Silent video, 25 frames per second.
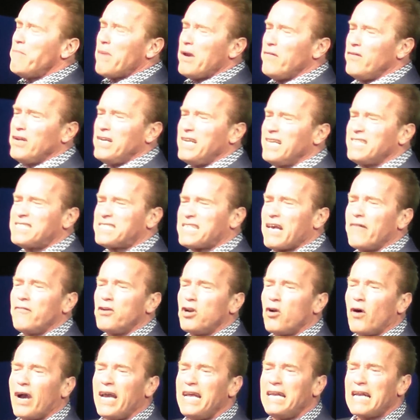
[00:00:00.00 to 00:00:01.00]
I maybe need
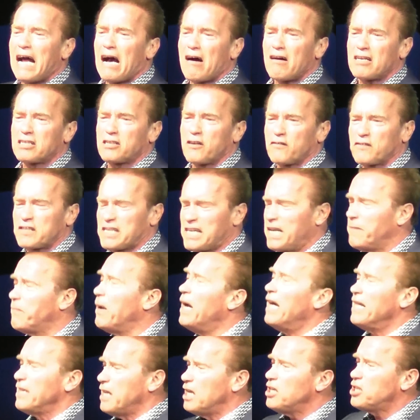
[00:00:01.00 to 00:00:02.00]
7 or 8 hours of sleep.
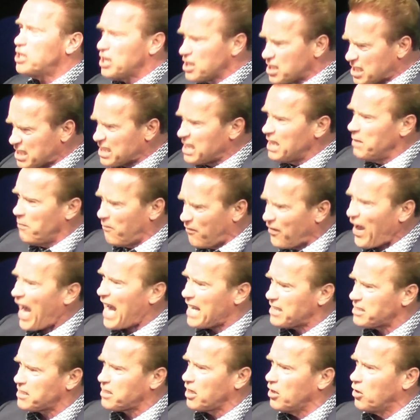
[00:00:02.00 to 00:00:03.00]
Then just sleep
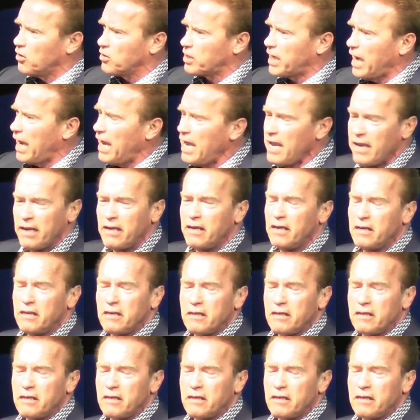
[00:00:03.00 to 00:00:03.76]
faster, okay?